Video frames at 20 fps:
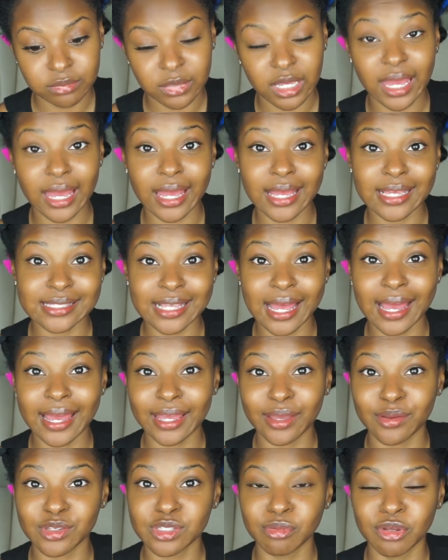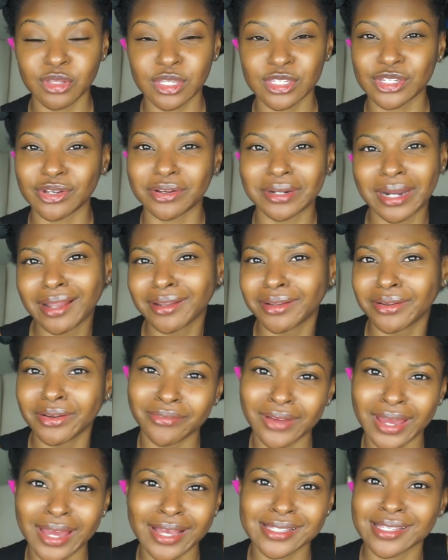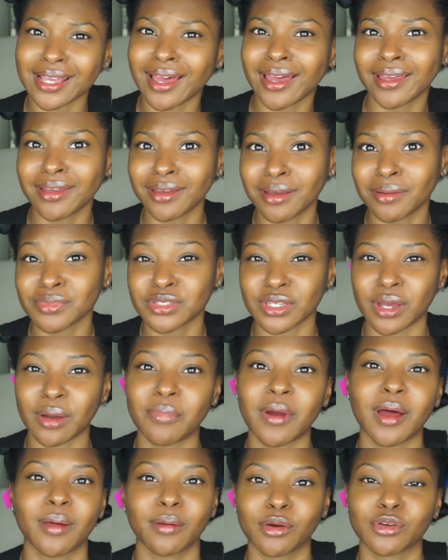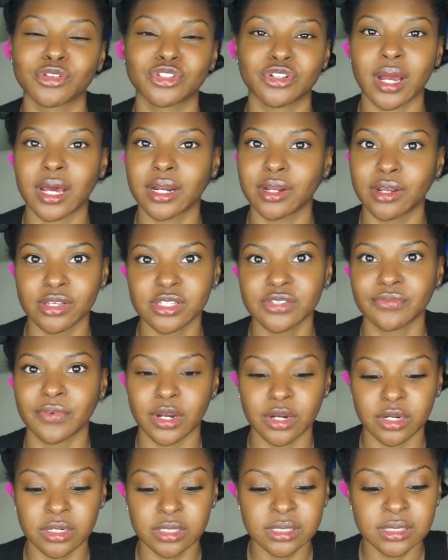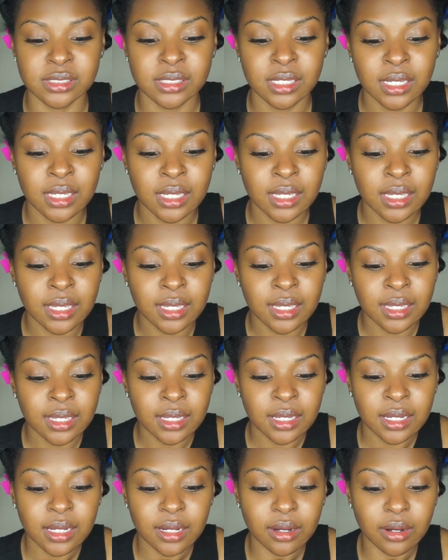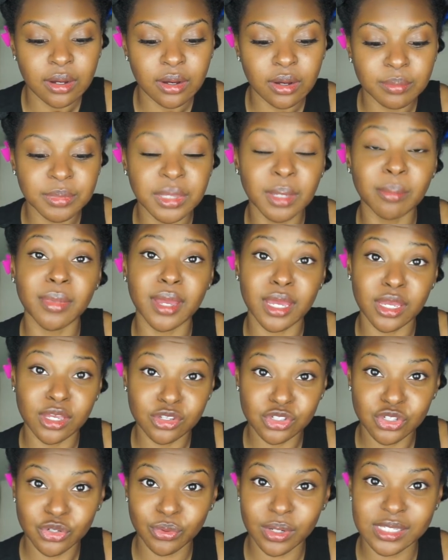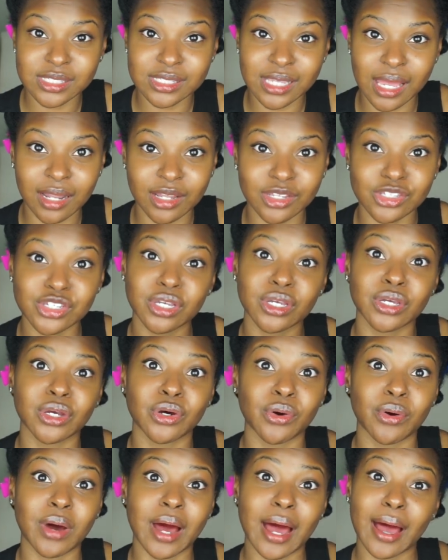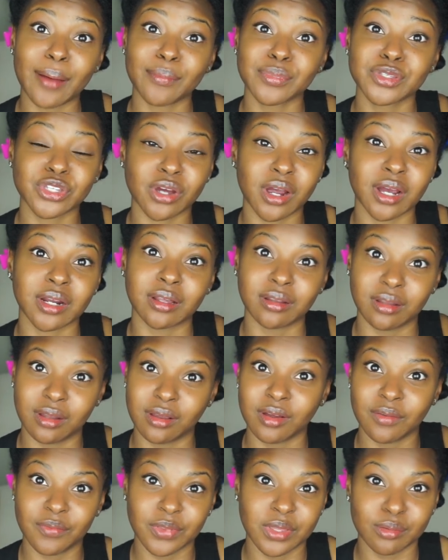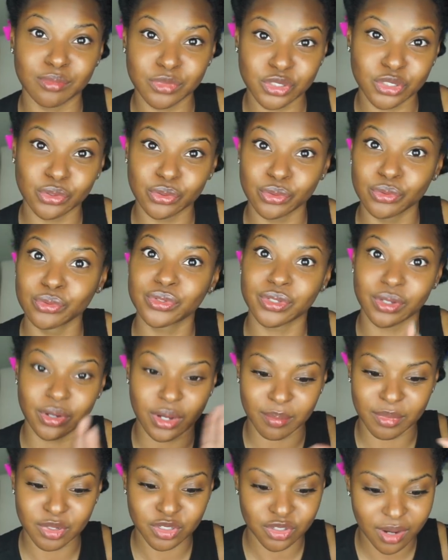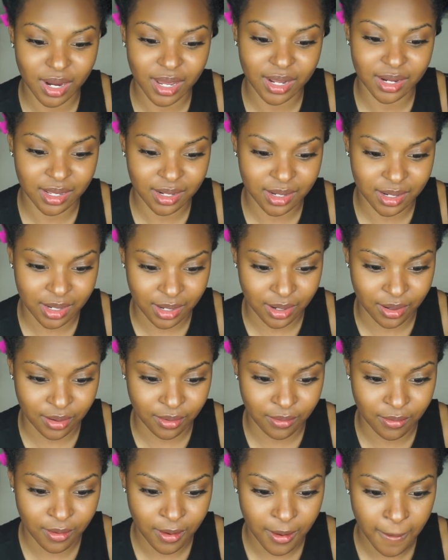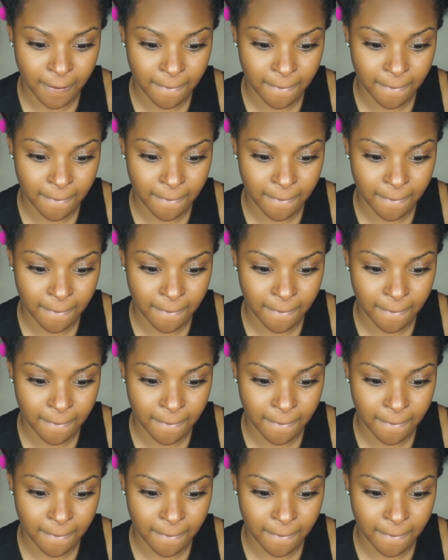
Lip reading: As I Am Smoothie Gel, and I love As I Am, so I'm probably going to try theirs first. The Main Choice Styling Gel, I'm starting to love them too, so I'm gonna try that out.